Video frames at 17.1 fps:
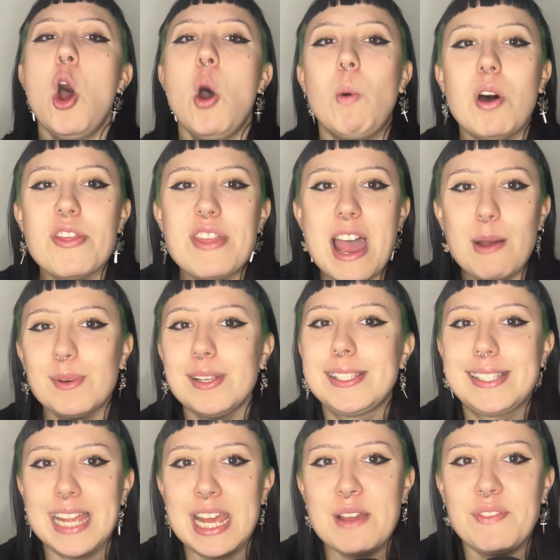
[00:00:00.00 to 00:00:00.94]
Well that
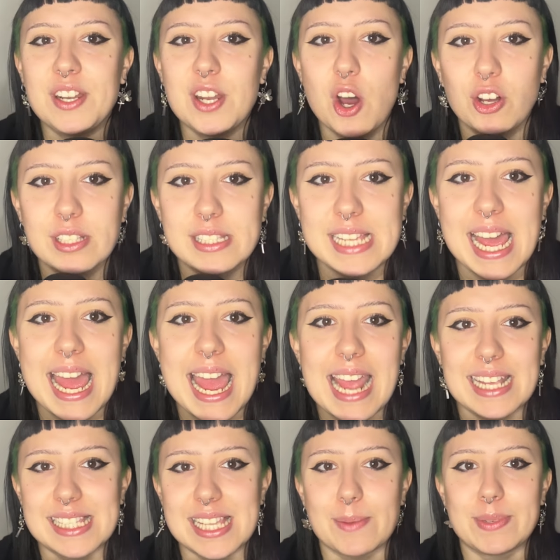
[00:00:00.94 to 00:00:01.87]
was David Alter
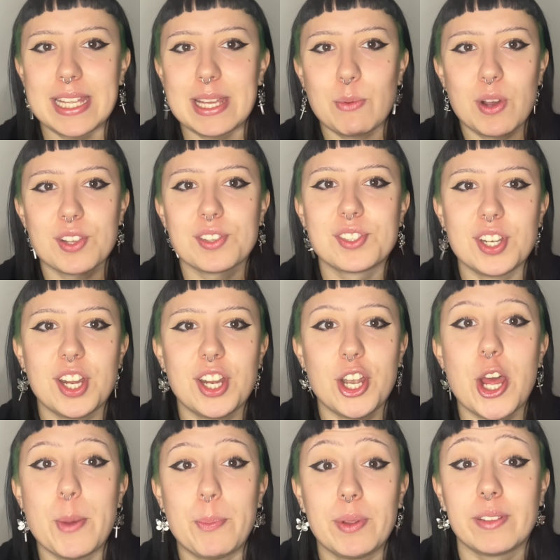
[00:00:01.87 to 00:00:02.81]
except he wasn't
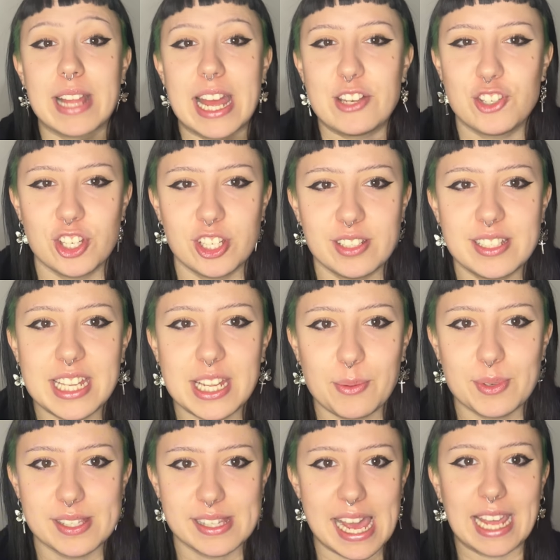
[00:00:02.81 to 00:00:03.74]
an urban legend. He
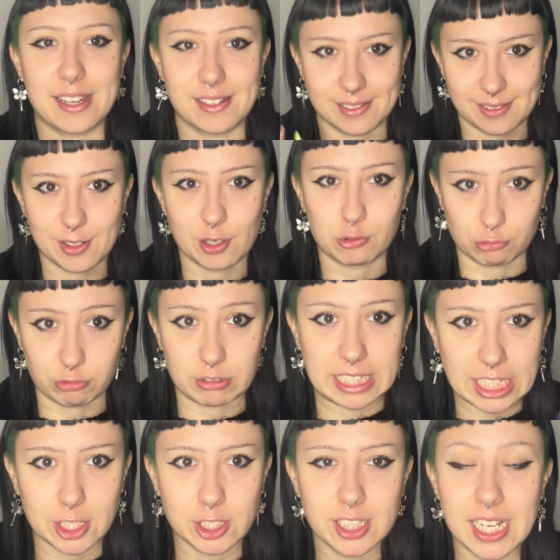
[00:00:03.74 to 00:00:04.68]
was like
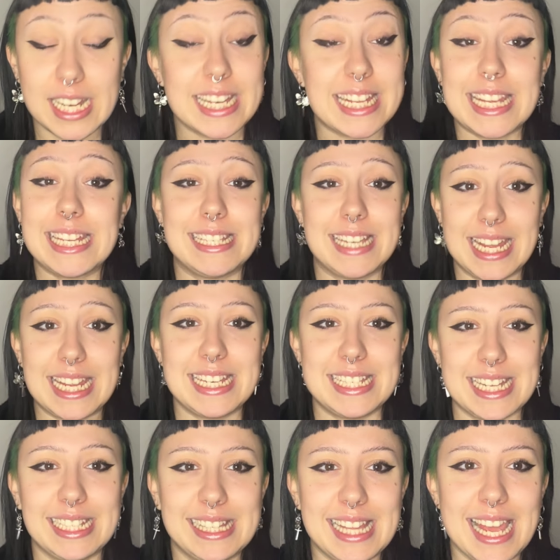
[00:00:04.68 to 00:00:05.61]
real and he he
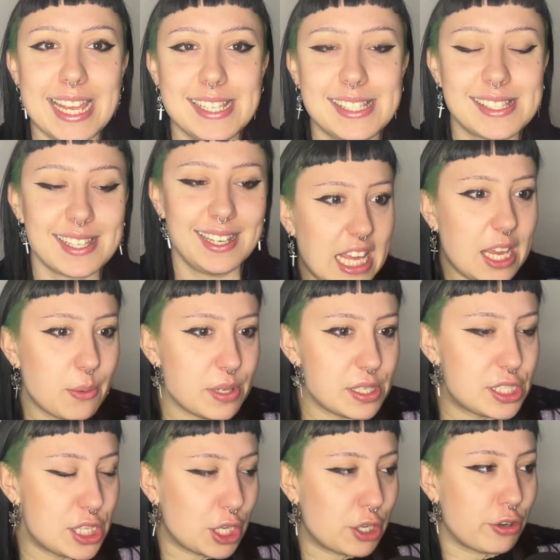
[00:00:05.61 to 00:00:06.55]
did this. He
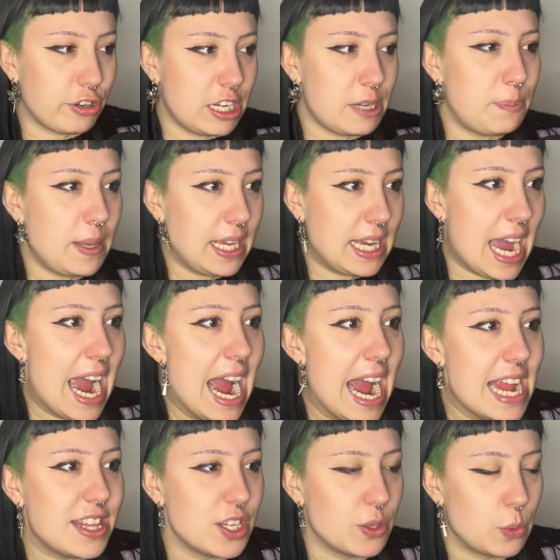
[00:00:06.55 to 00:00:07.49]
was the creepy
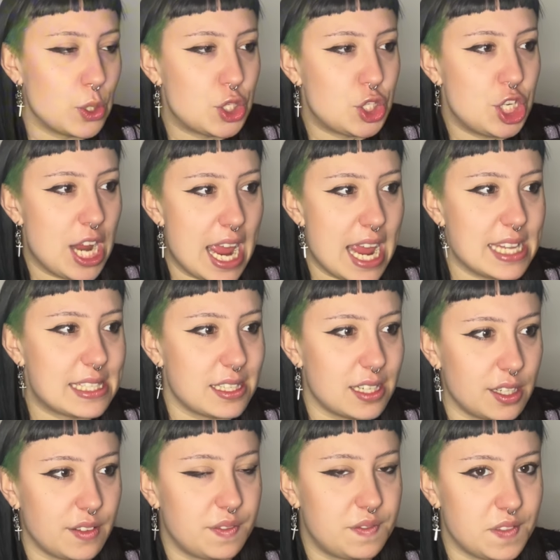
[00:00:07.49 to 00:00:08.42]
guy that would chase
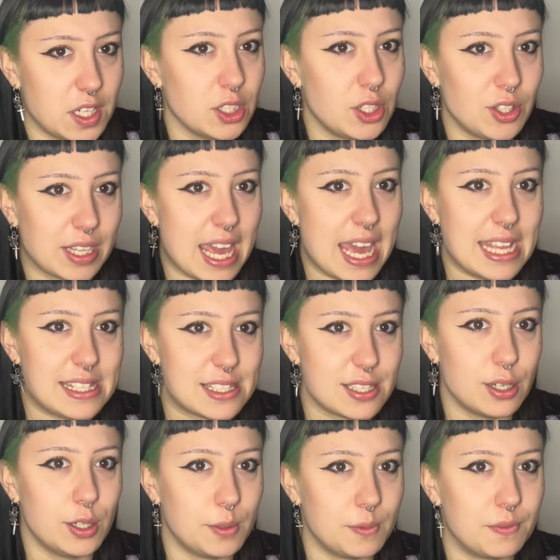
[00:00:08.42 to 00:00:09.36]
and follow
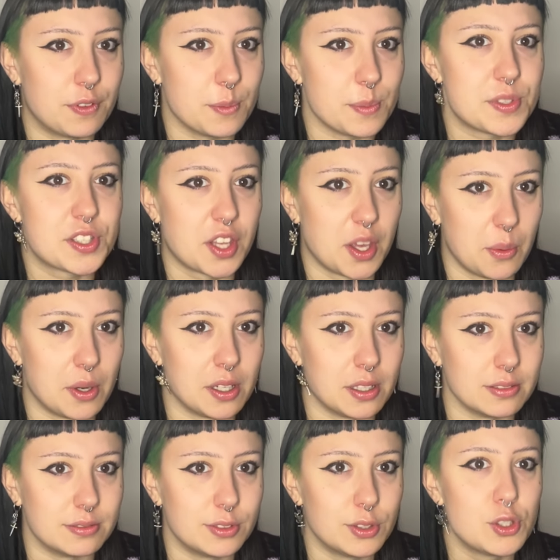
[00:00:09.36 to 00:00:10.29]
kids home from
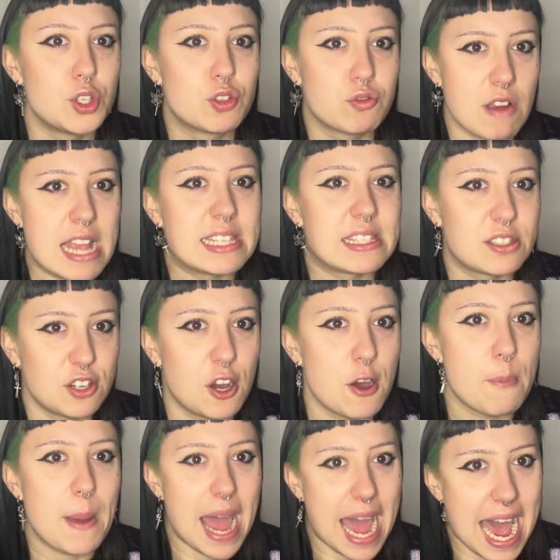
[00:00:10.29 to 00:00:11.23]
school dressed
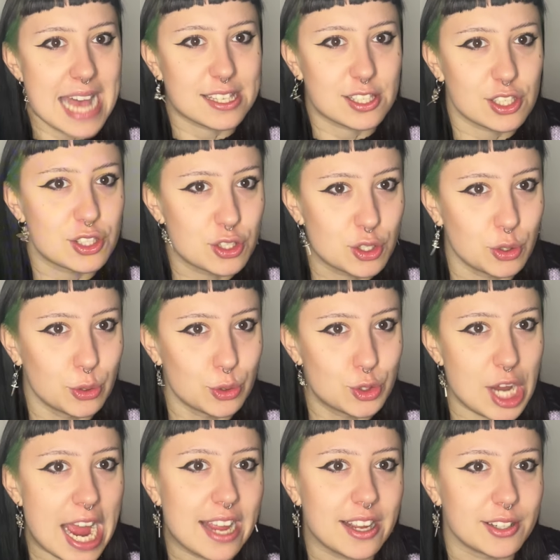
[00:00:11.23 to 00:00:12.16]
up as a
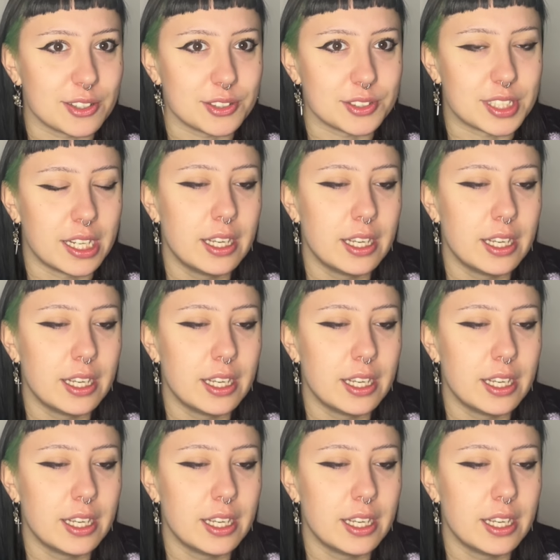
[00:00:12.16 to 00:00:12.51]
schoolchild.